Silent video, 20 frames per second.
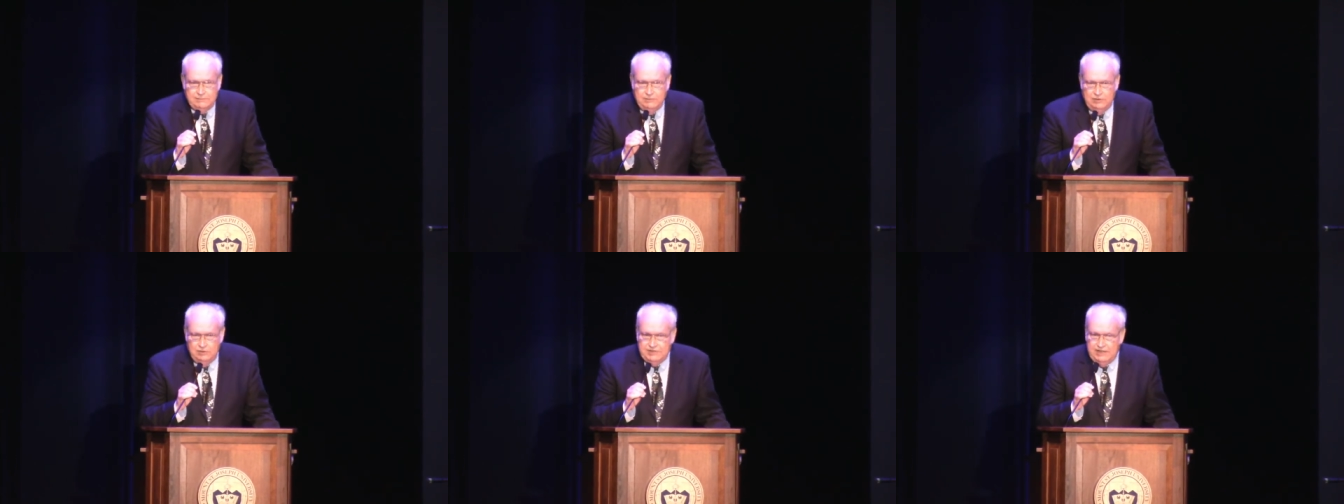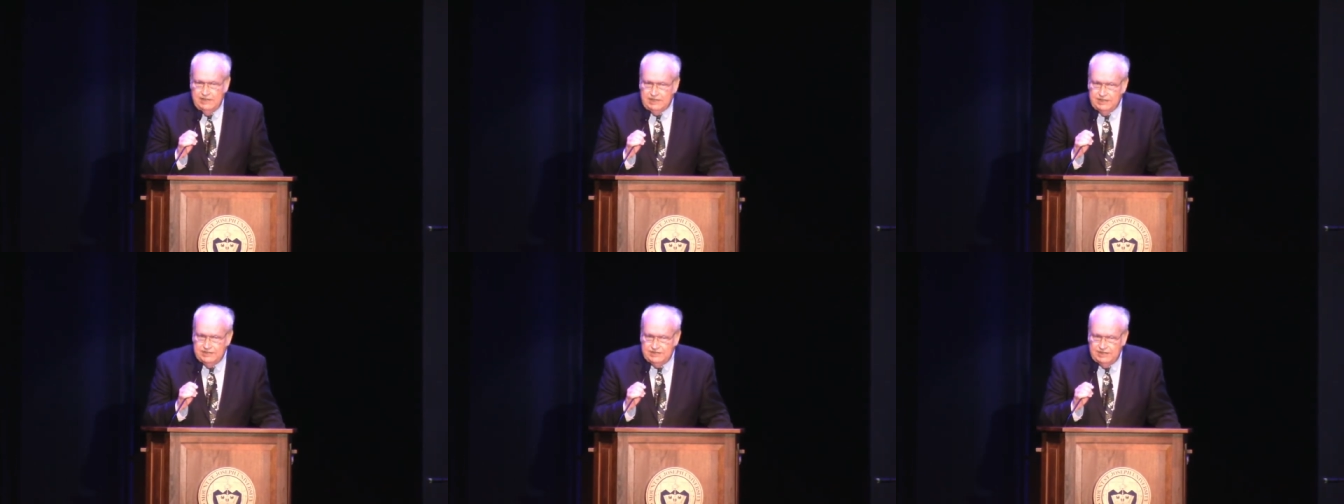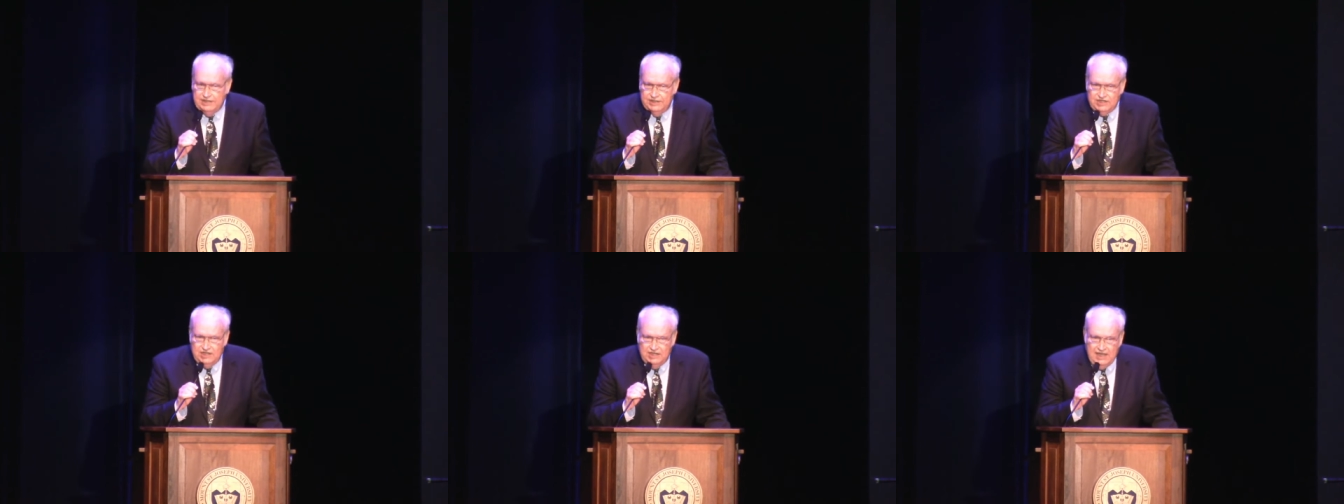music in
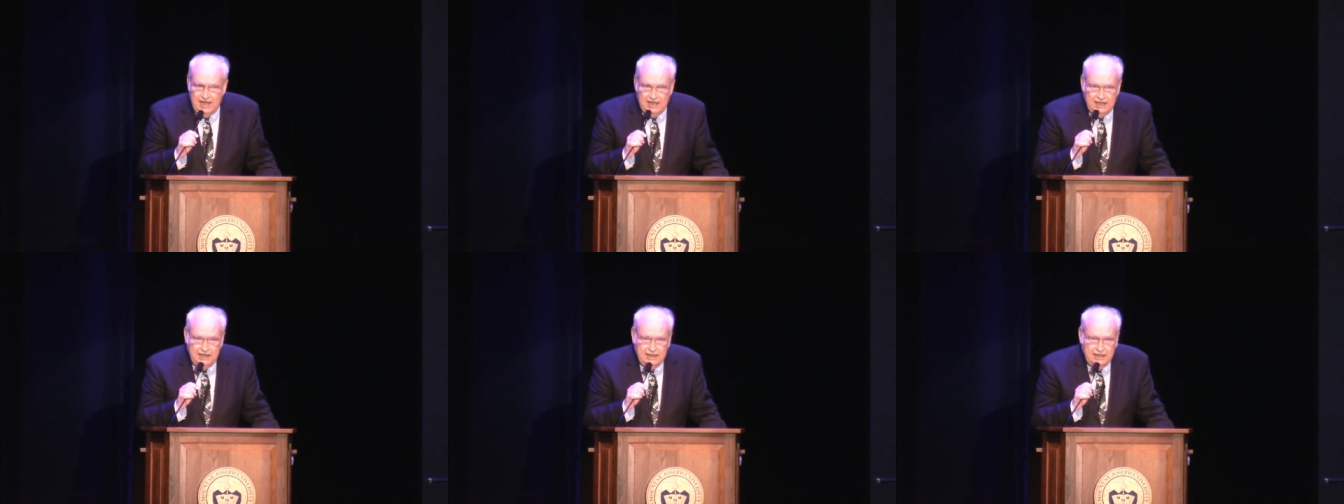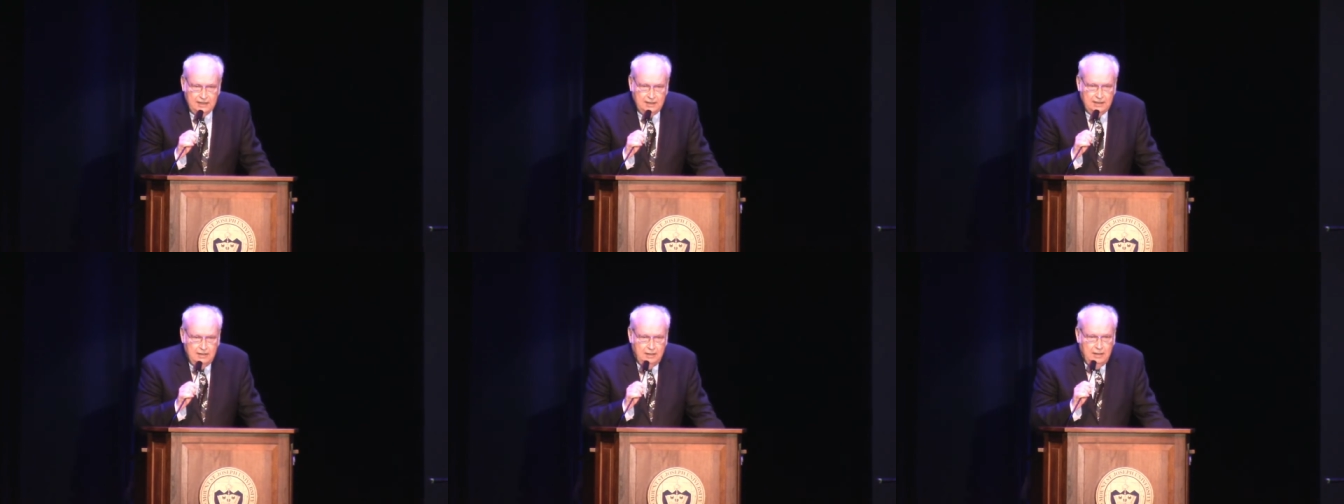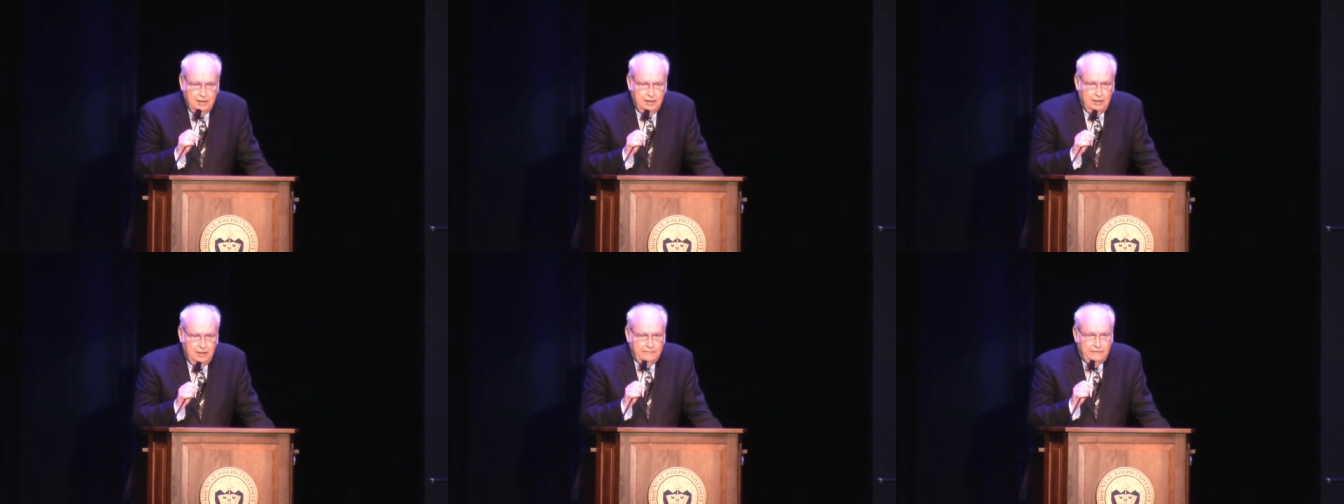Cincinnati
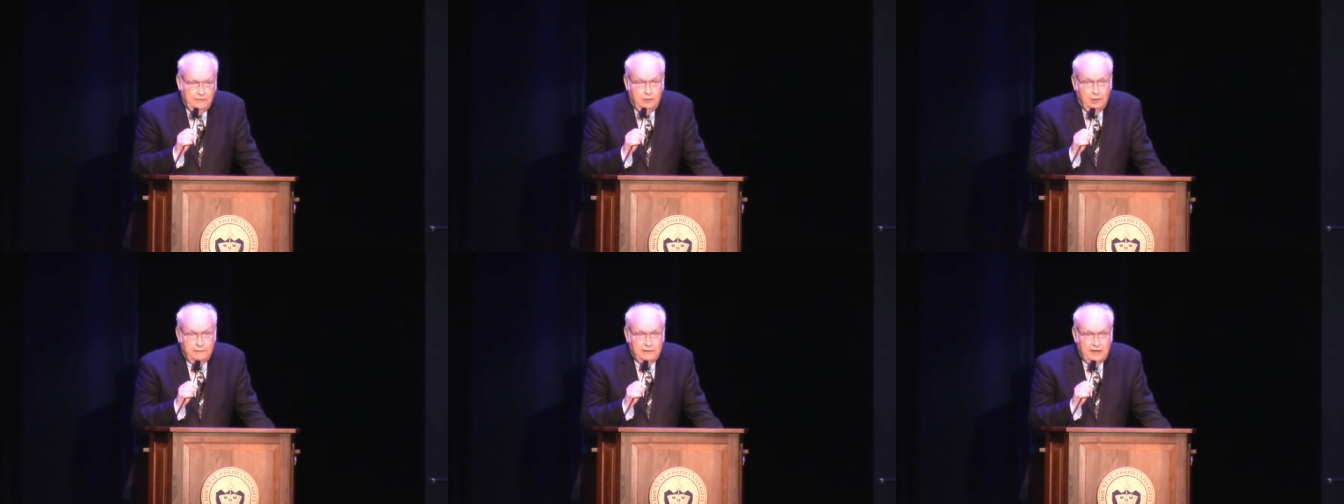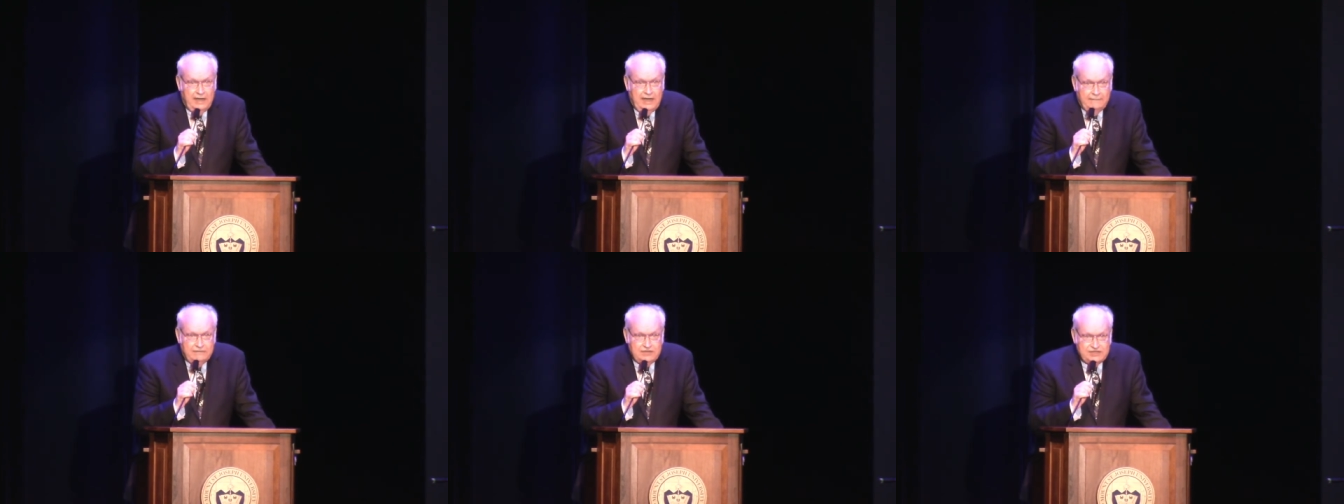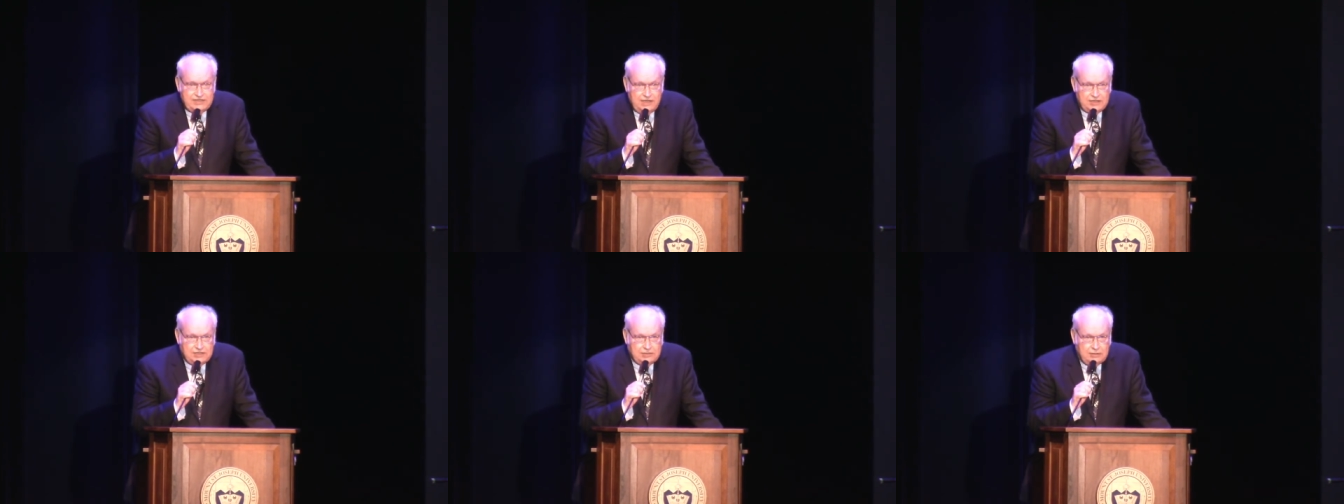for over half a
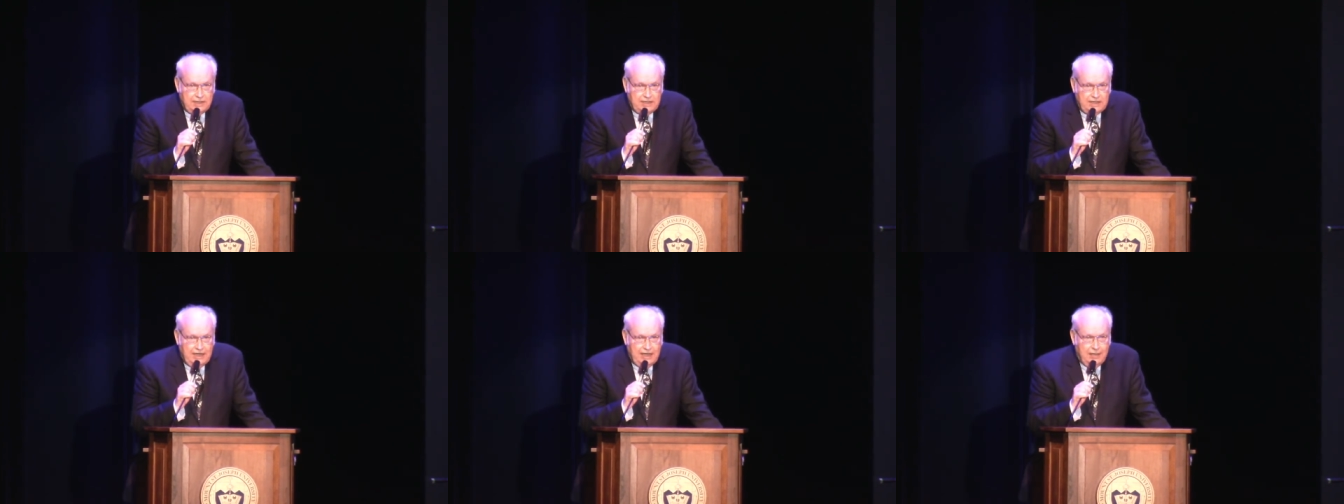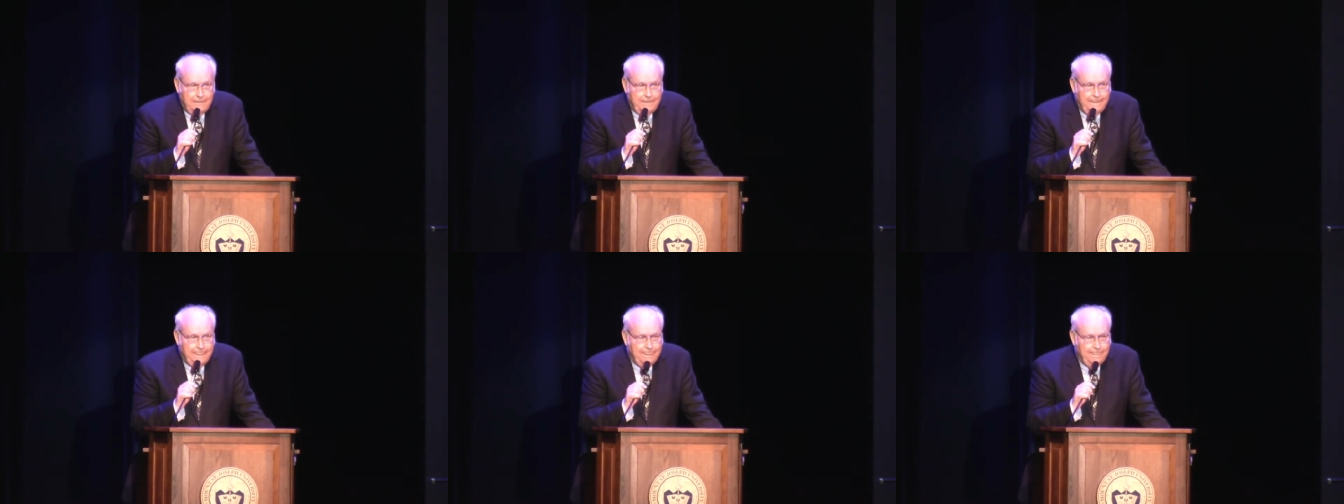century now.